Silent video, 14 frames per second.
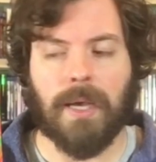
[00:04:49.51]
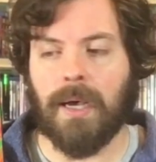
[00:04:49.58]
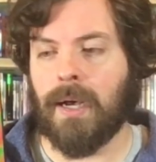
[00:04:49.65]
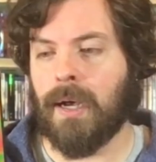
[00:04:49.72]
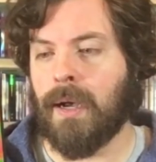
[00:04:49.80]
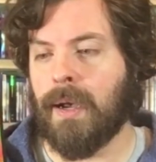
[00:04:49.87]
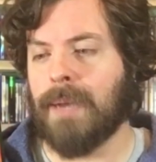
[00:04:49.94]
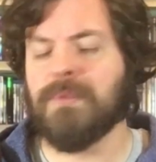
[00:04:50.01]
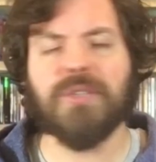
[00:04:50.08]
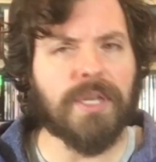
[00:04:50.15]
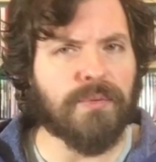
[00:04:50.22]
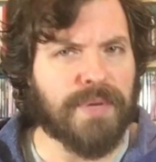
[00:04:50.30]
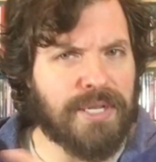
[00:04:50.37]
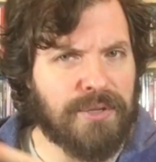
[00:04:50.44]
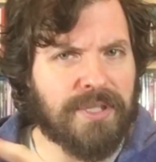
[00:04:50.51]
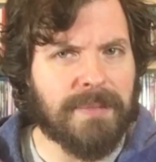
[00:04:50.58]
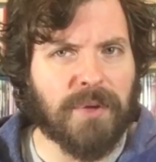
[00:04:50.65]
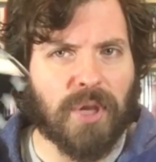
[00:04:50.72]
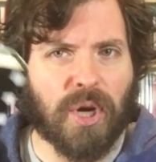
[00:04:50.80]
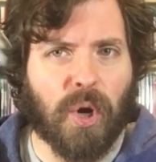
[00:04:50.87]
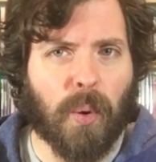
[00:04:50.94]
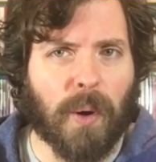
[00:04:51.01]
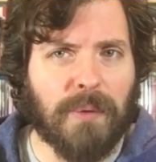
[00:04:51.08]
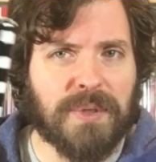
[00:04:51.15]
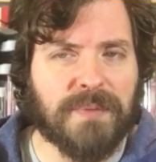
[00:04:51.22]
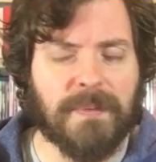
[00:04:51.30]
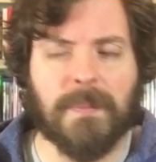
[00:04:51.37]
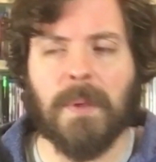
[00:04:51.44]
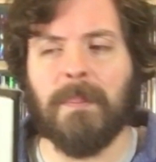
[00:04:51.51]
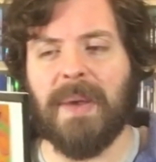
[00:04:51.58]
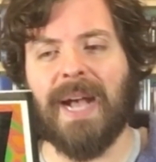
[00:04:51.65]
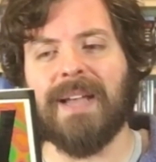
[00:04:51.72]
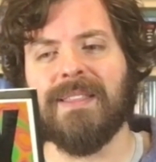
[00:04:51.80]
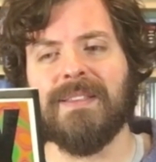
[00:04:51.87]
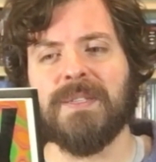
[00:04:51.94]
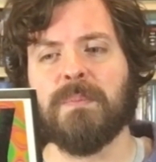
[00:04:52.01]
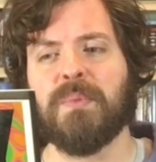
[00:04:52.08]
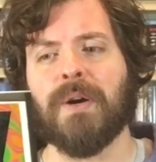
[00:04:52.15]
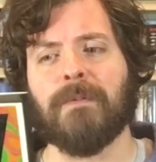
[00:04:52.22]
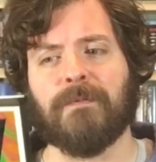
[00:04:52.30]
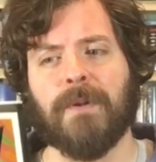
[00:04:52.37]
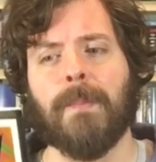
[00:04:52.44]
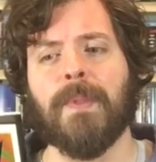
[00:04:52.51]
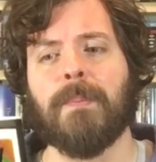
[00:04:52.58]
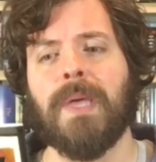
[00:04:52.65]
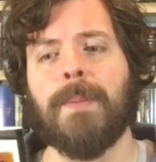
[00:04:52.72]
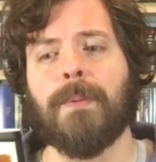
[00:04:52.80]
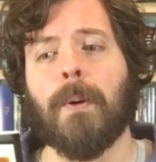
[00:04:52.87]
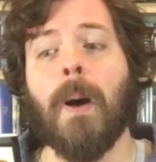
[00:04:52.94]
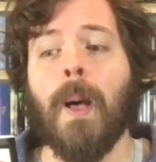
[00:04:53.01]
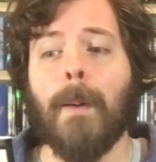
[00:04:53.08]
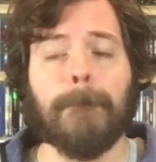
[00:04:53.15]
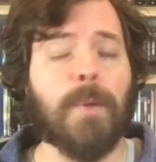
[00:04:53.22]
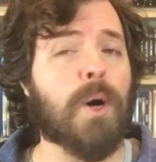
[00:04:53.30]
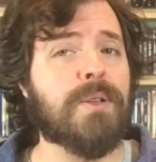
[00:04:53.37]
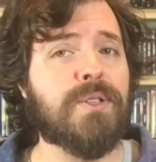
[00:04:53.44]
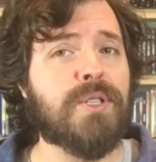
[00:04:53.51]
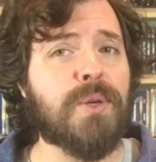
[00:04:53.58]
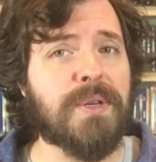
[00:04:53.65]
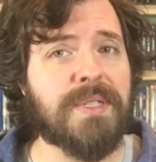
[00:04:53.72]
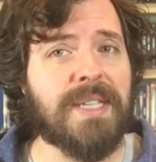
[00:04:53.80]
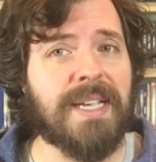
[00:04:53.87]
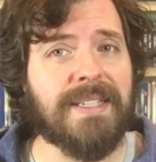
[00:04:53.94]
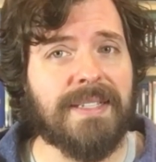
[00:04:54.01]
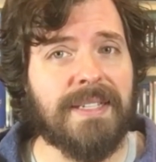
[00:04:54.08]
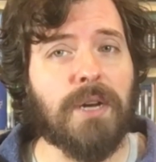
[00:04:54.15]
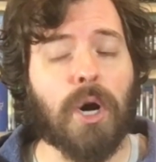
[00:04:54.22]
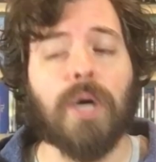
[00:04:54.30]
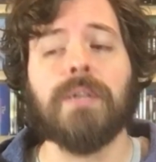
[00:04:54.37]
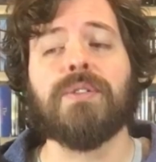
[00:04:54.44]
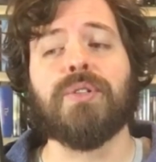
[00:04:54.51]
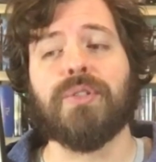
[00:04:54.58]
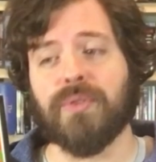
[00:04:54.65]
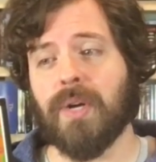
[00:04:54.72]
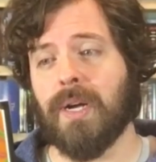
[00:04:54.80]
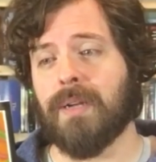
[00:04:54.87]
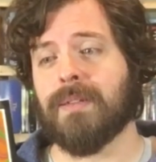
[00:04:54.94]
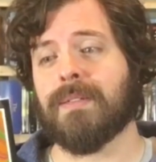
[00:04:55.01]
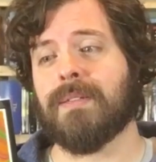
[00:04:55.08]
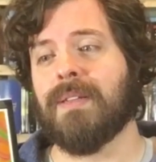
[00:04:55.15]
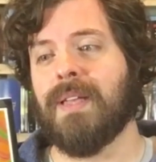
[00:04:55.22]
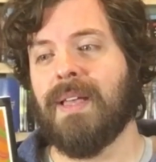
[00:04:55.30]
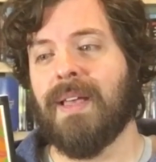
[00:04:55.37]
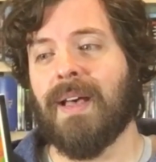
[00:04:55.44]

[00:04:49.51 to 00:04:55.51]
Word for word: Uh, I'm just going to read you some of the quotes from the back of this book from the people. Martin Scorsese on drugs.